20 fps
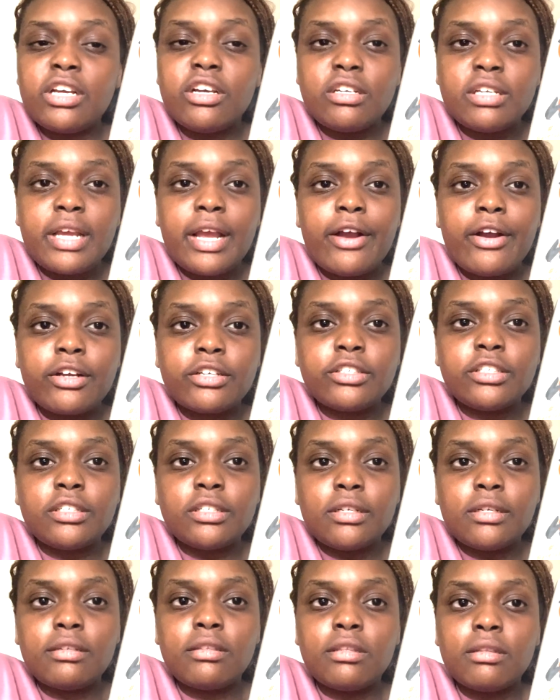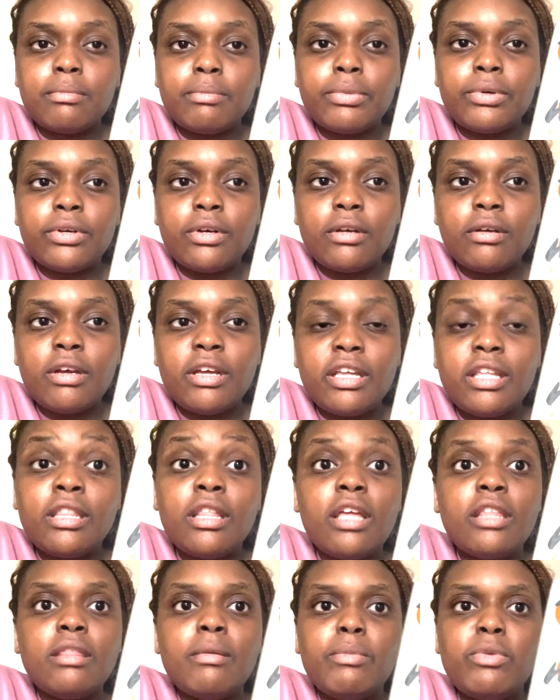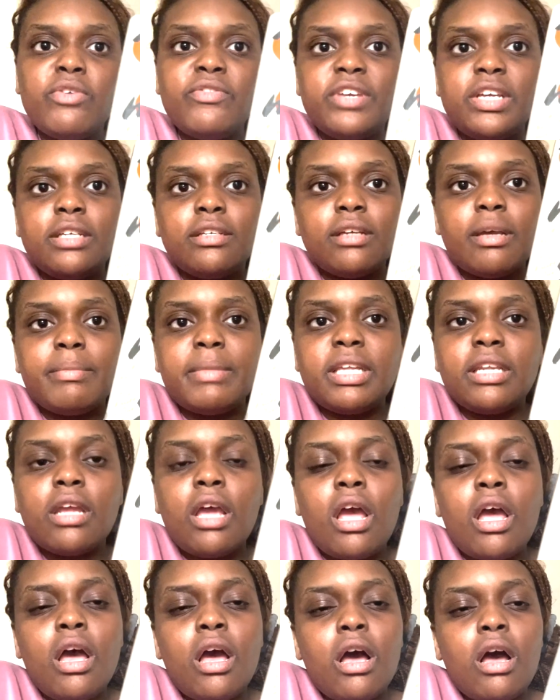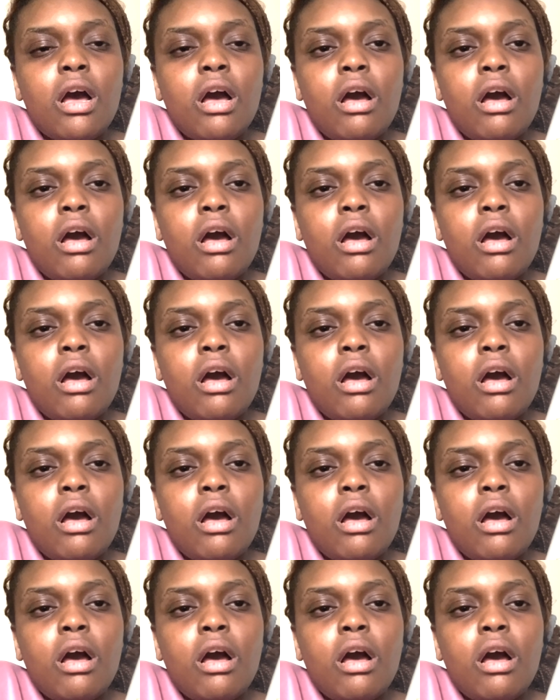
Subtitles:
good character in the book, in the movie. I mean,